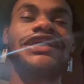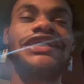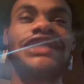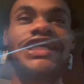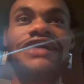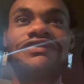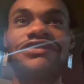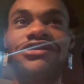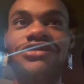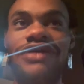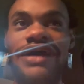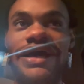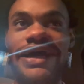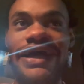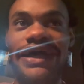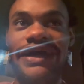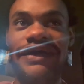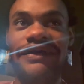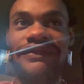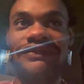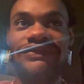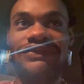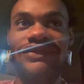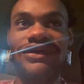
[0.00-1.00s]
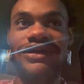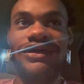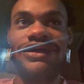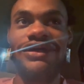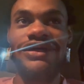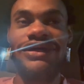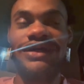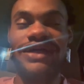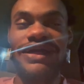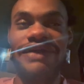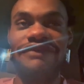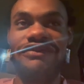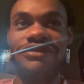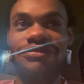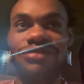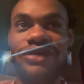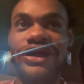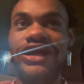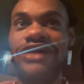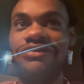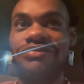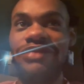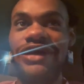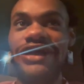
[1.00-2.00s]
If you have, if you're
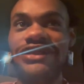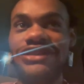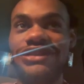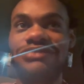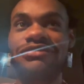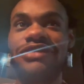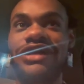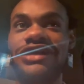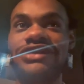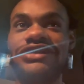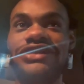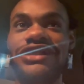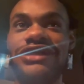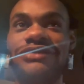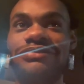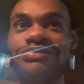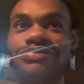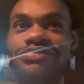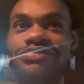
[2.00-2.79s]
bringing back somebody they